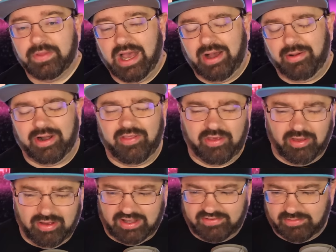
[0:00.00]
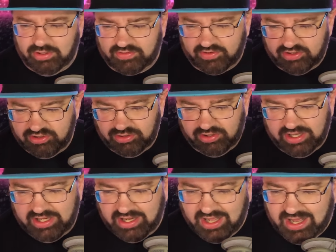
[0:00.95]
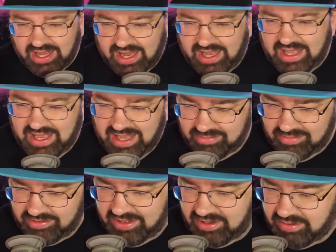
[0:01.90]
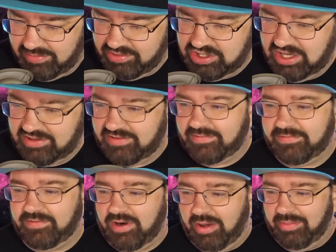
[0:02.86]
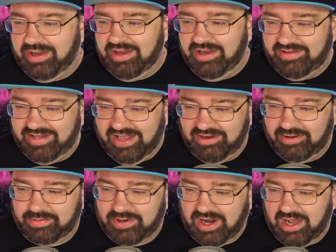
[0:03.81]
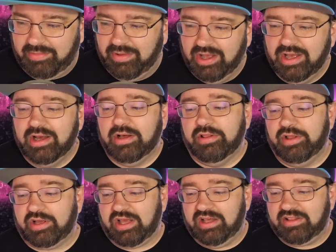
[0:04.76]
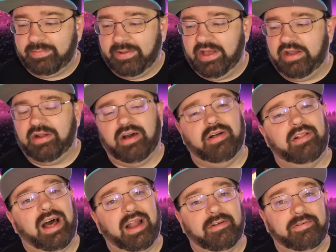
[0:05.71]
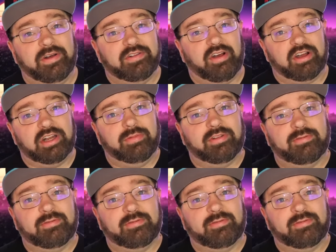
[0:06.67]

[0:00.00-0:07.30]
I want to thank you guys so much for tuning in. I am Nathaniel RebelJantz from Nintendo Prime. Look, it's been a lot of fun talking about